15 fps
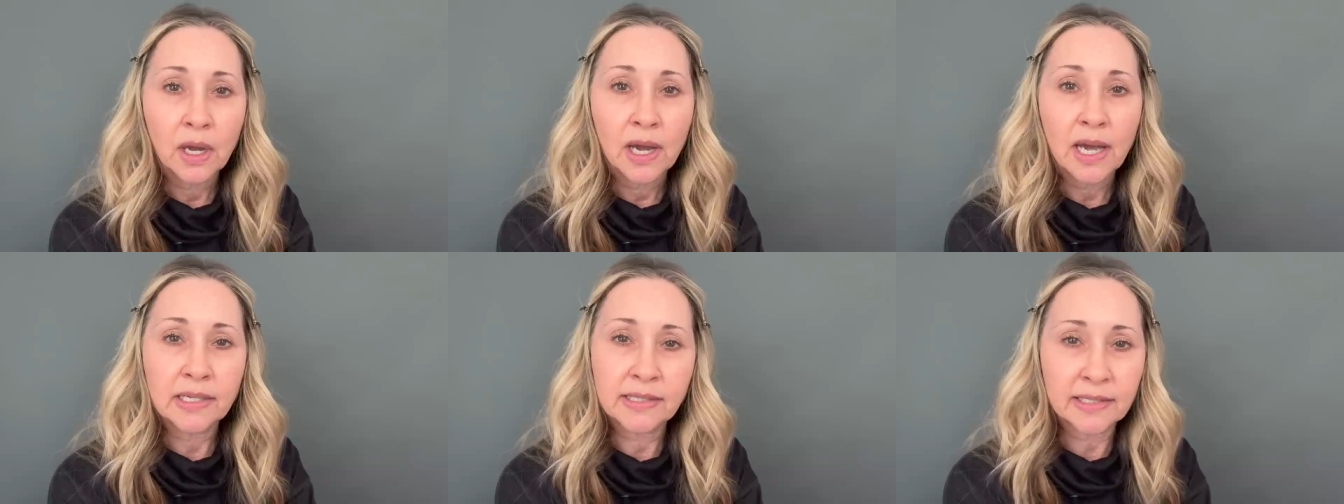
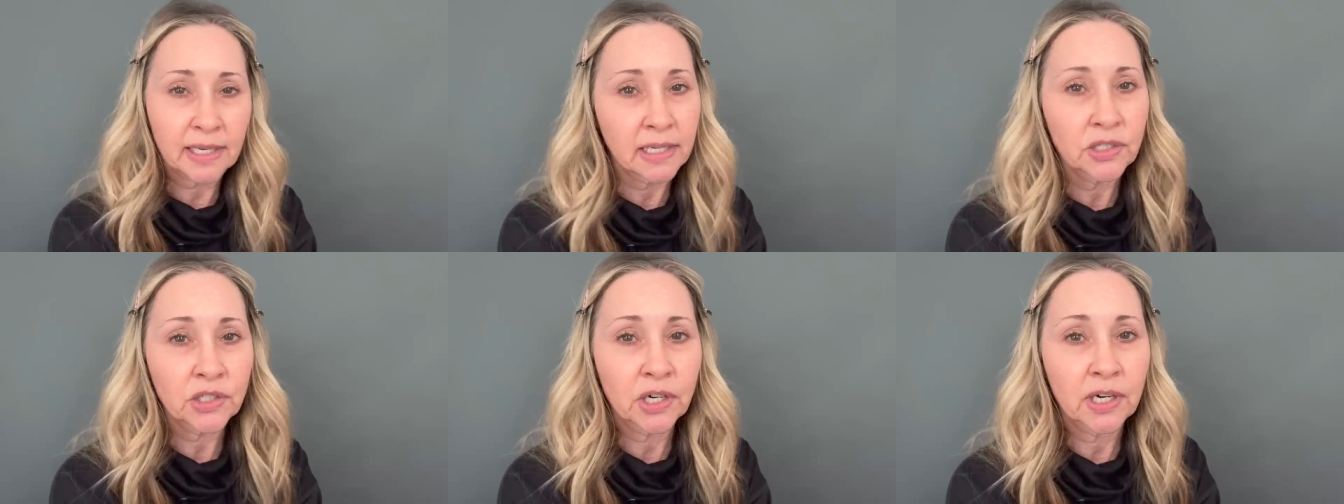a
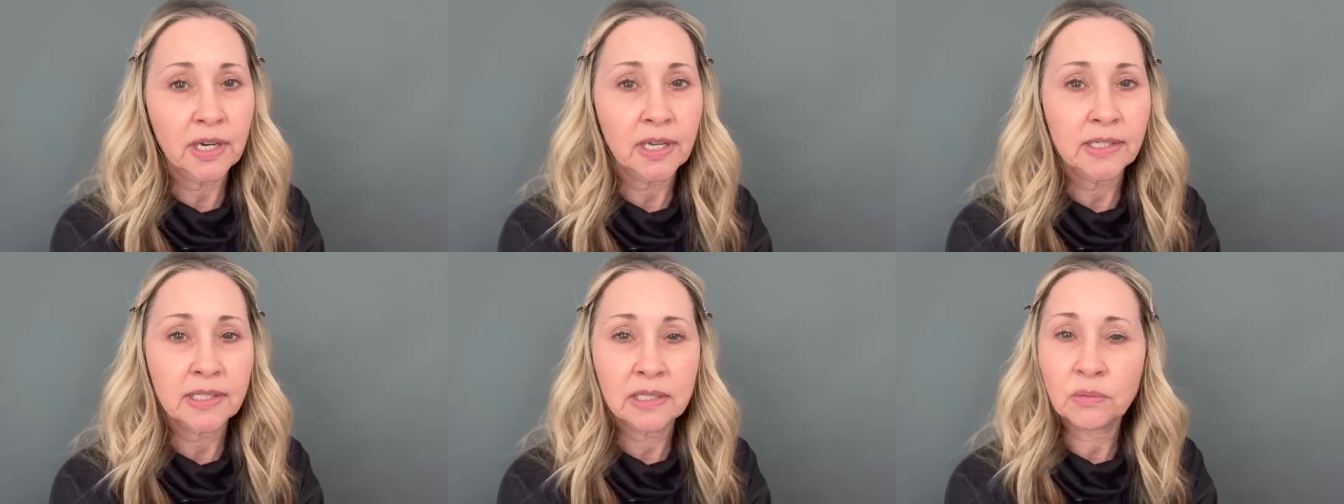Saint
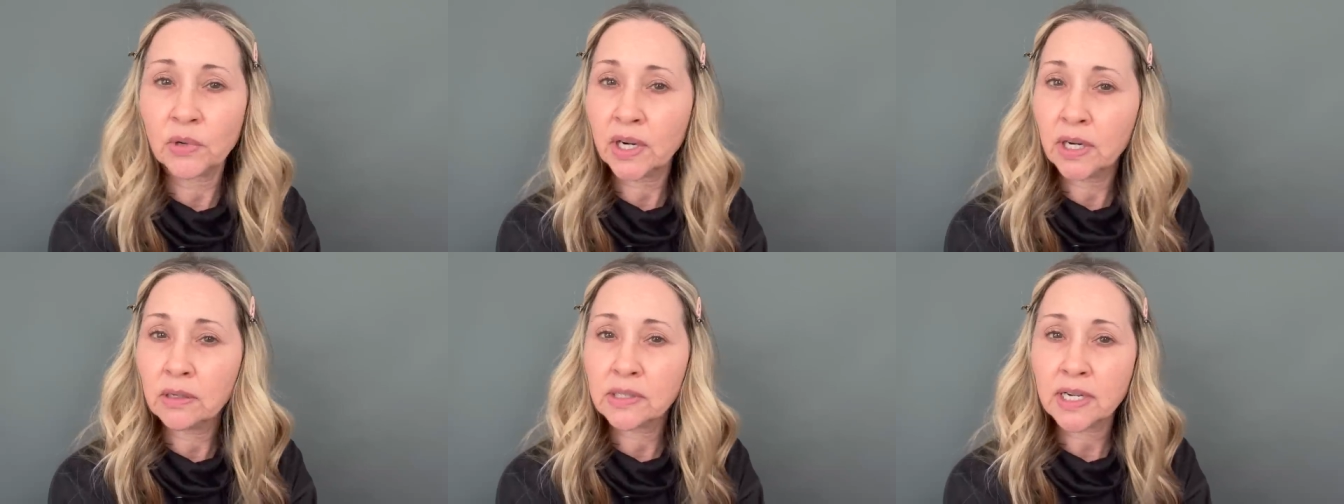artist and why are
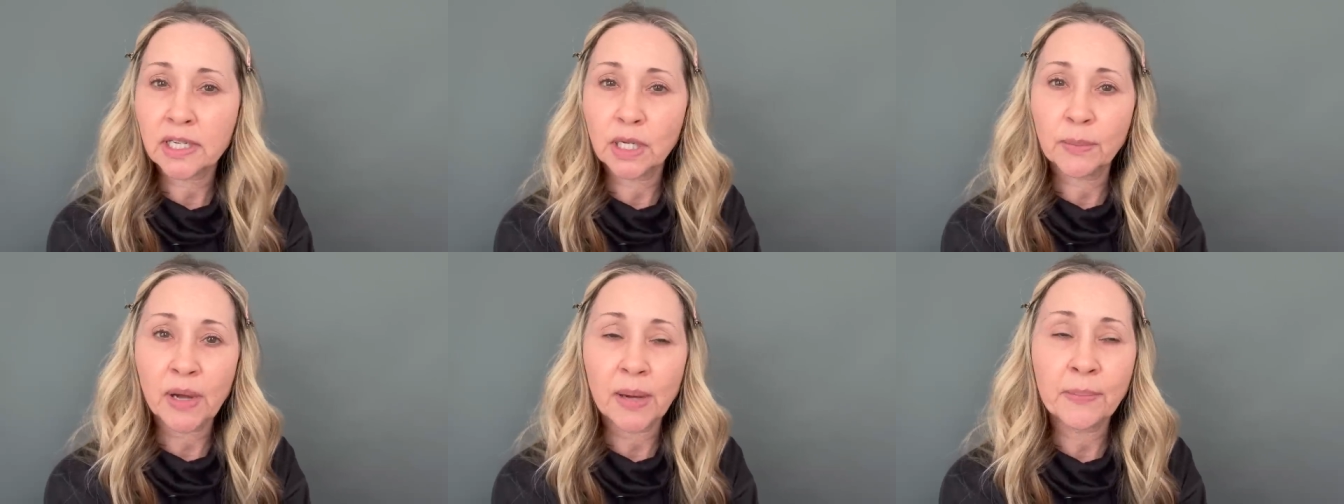you
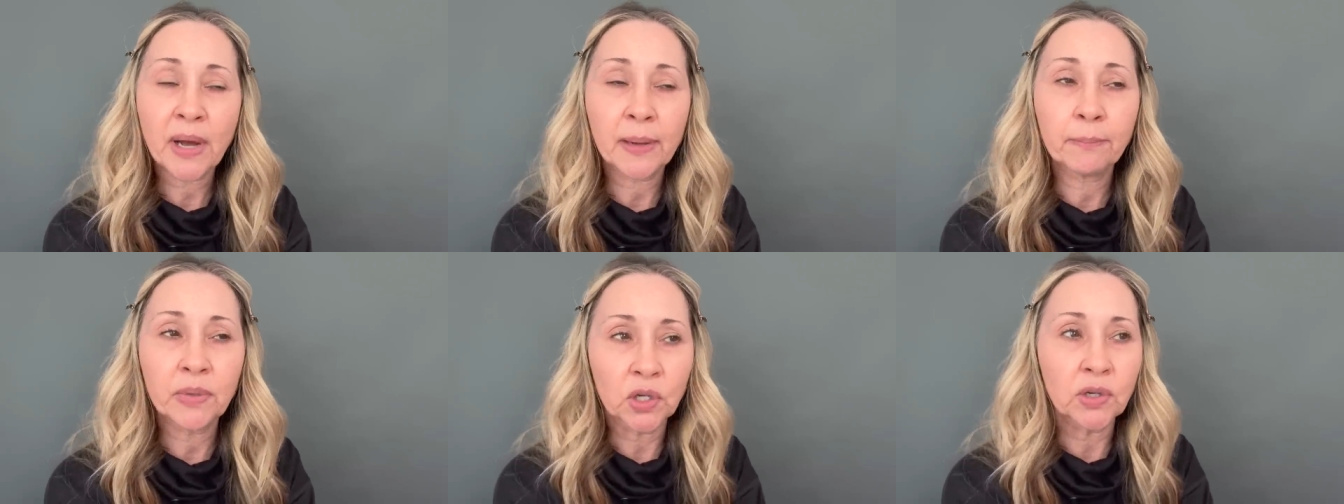talking about
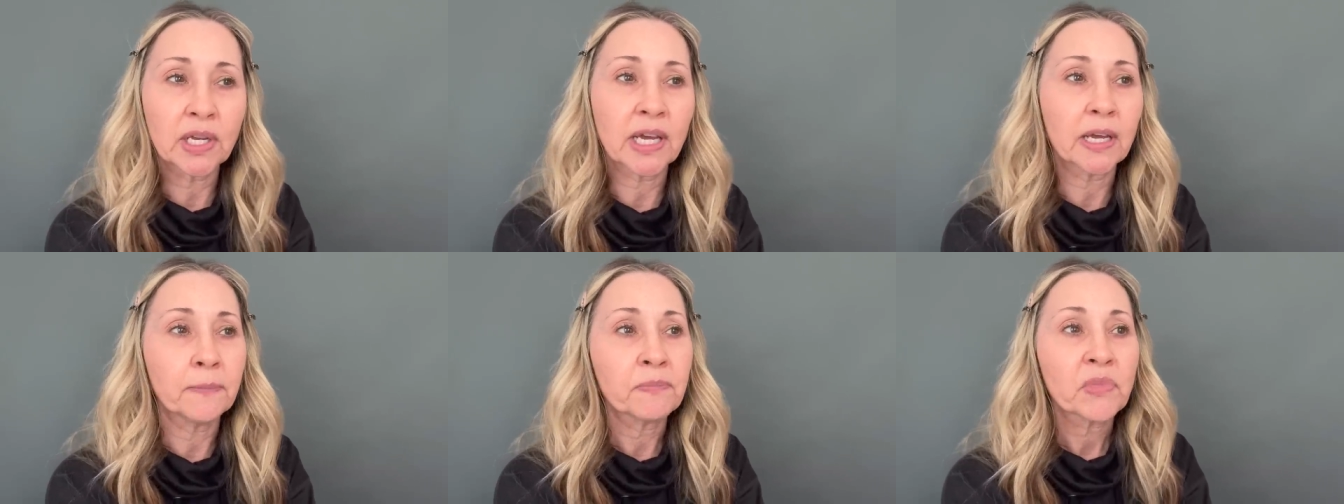Mob
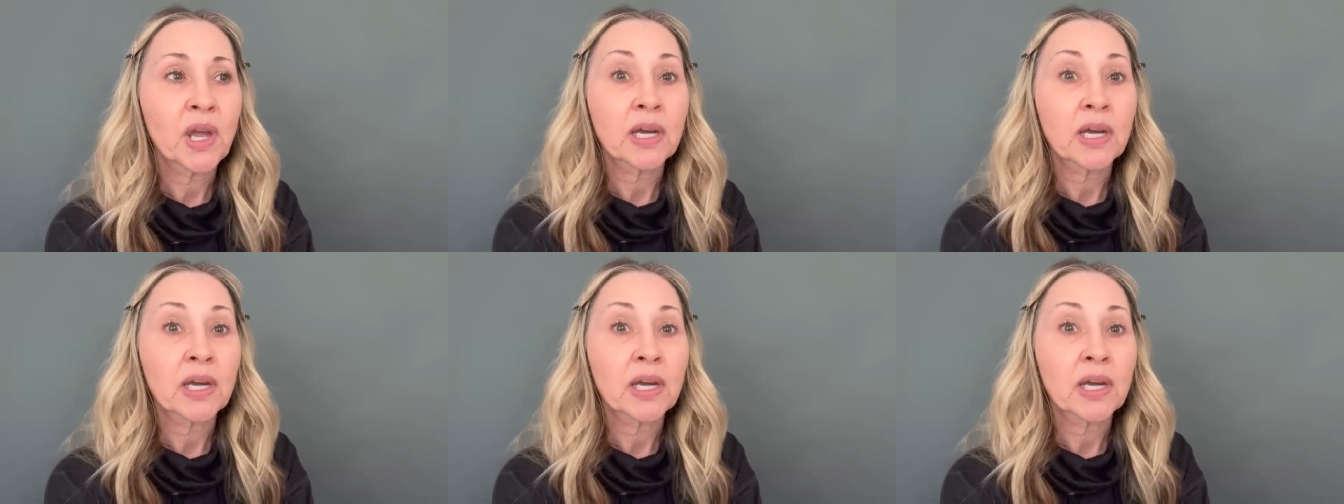Beauty?